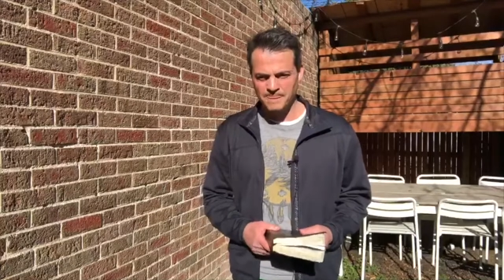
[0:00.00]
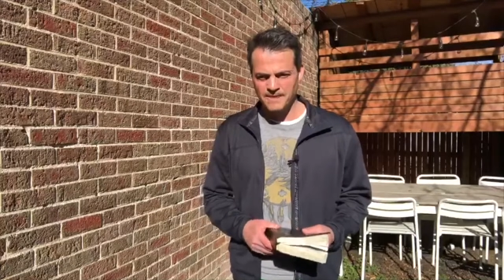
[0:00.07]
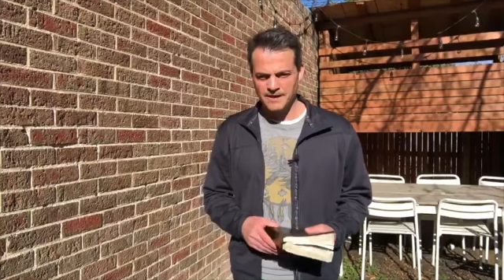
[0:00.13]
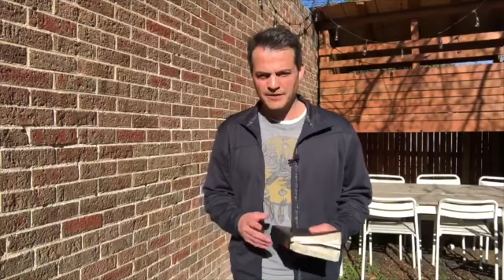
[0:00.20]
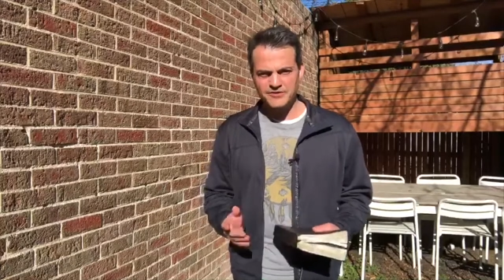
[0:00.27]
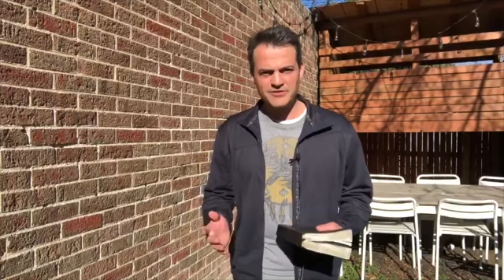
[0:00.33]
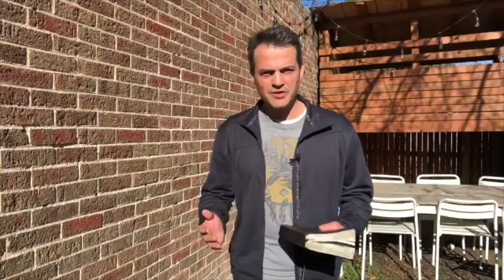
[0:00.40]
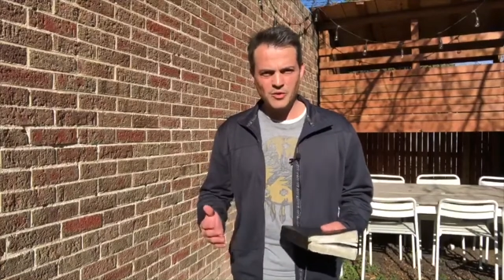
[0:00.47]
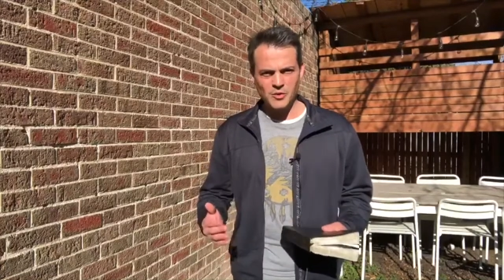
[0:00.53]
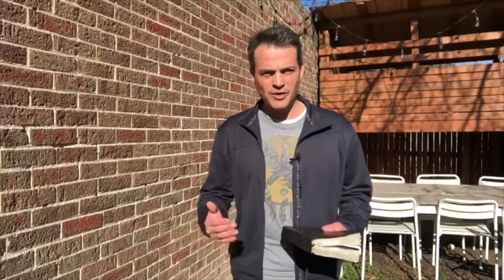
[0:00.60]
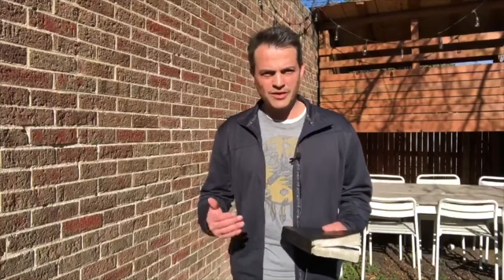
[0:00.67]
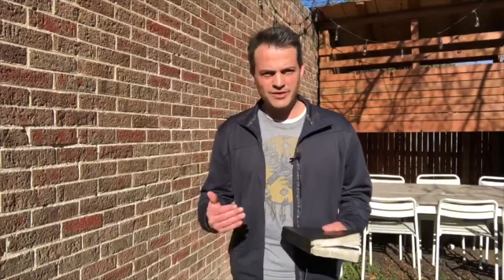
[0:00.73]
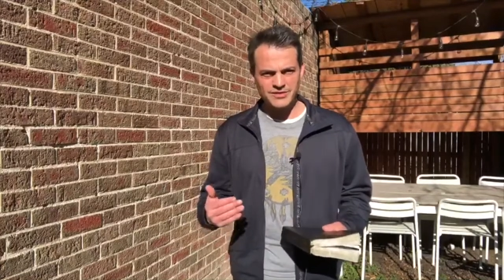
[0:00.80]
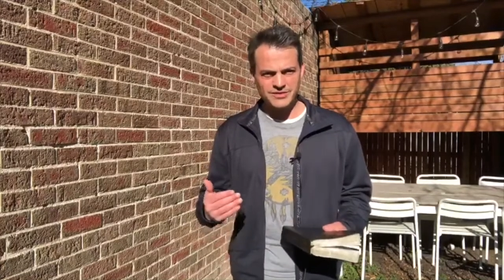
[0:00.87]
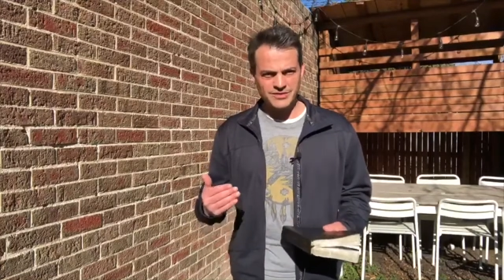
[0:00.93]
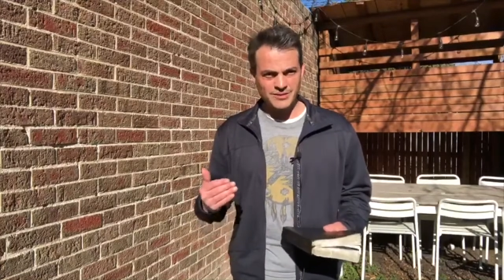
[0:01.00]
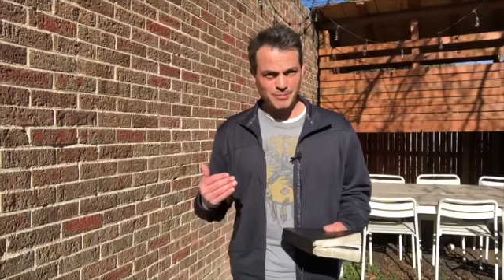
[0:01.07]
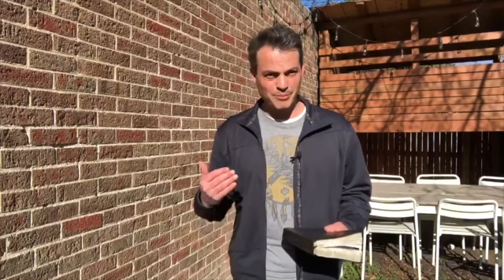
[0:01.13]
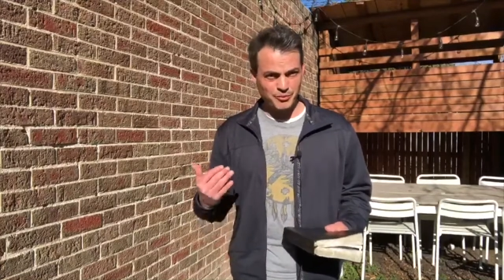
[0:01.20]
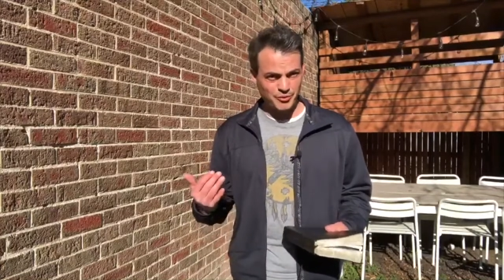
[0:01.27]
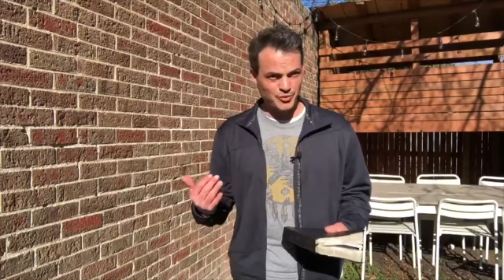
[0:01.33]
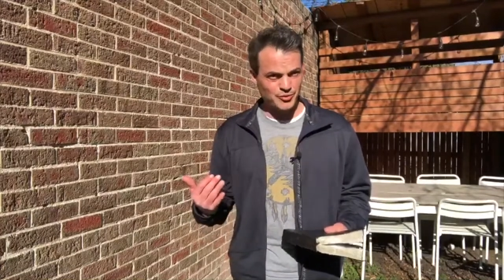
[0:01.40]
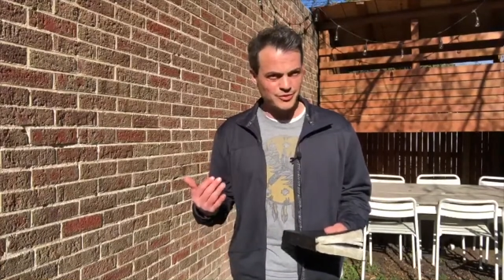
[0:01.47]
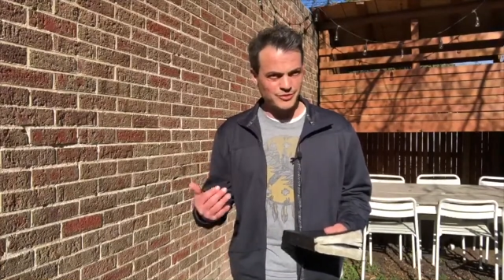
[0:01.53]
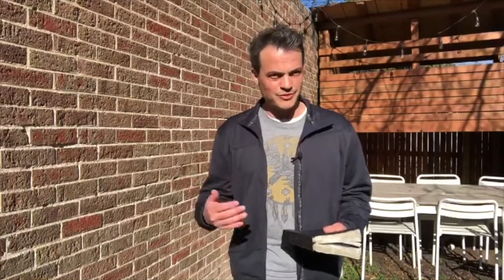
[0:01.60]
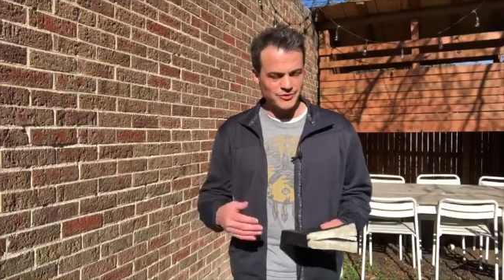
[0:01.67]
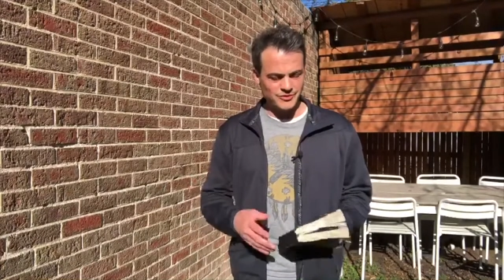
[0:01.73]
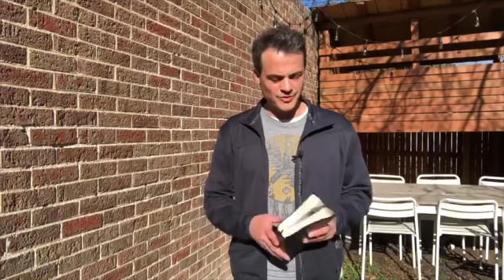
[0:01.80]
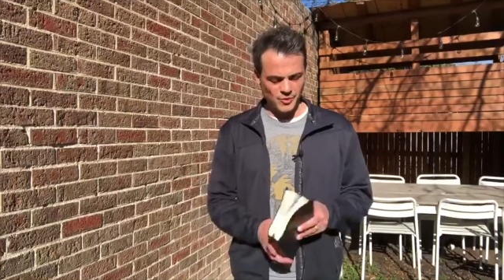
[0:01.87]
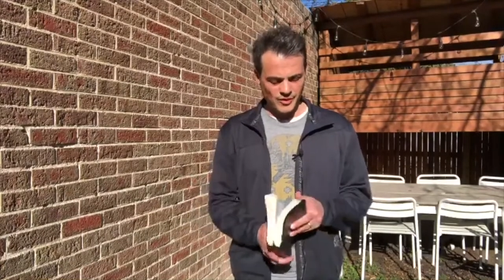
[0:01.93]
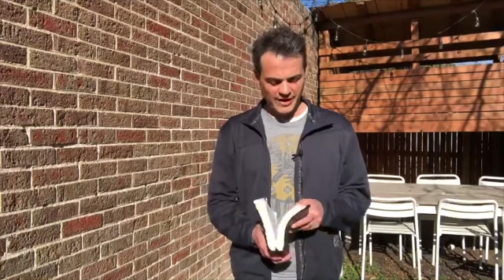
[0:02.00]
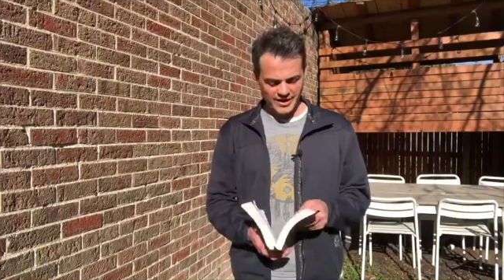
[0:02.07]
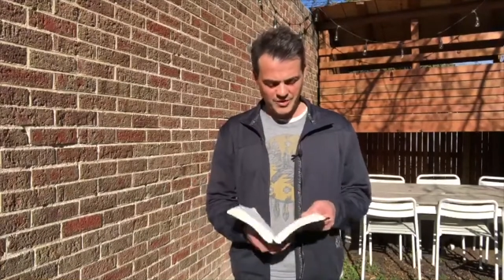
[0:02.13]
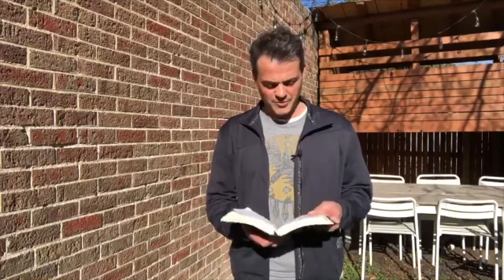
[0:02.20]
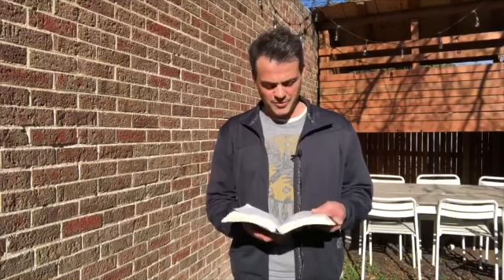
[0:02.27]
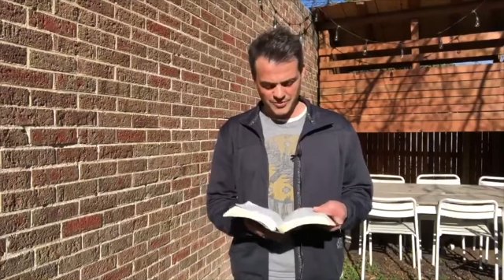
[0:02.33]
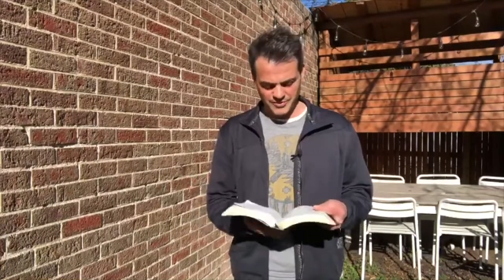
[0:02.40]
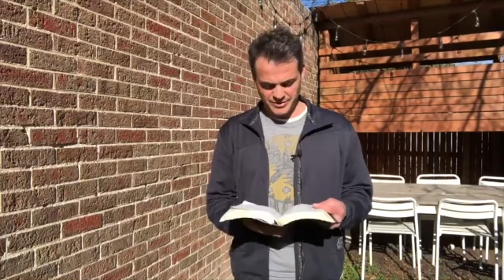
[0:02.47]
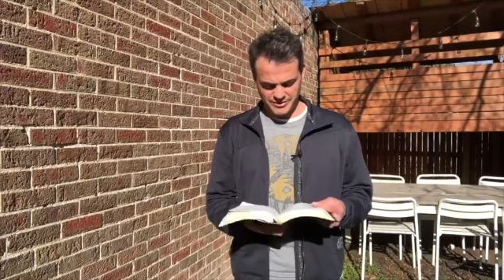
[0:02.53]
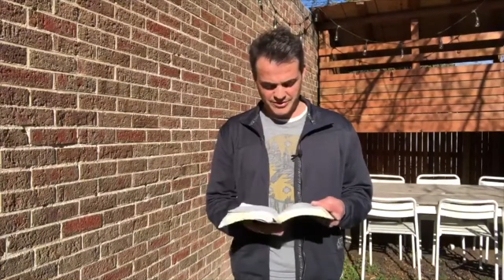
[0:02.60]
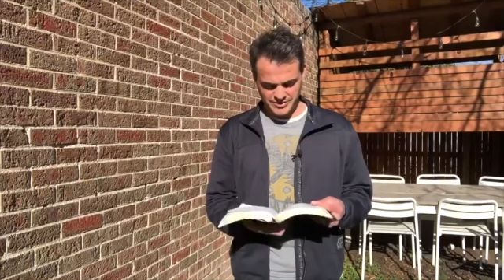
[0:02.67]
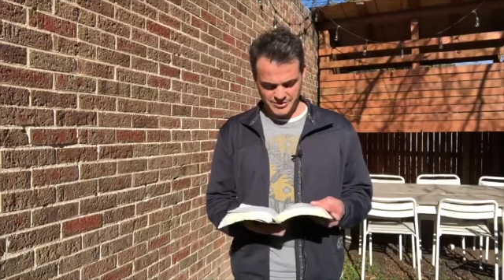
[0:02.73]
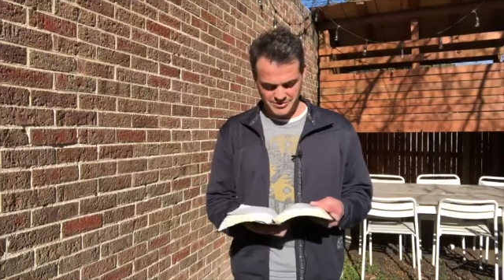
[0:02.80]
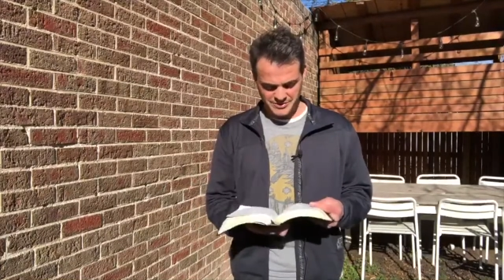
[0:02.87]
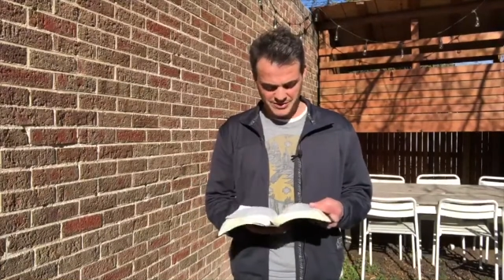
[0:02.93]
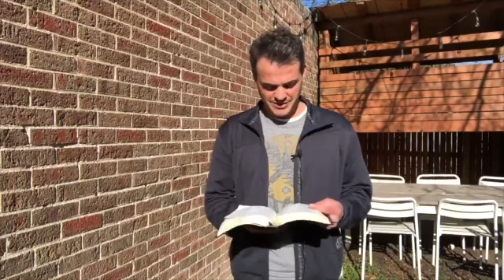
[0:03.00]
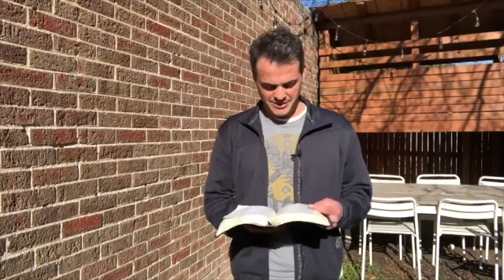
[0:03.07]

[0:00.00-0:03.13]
And so what does the prudent or the wise person do?